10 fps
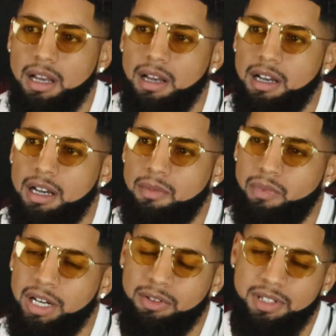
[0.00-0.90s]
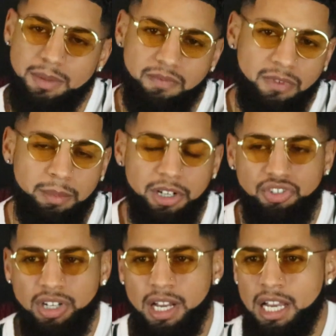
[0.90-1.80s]
whether it's from our
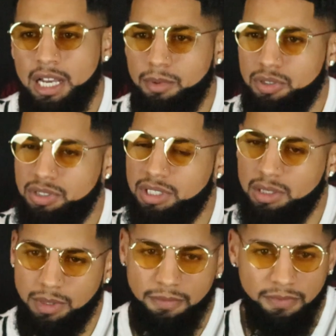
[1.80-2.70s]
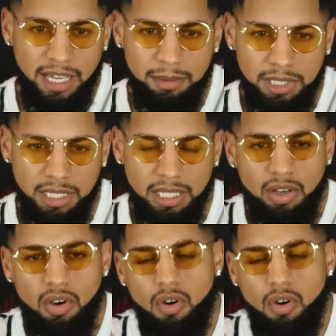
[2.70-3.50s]
job or dealing with family.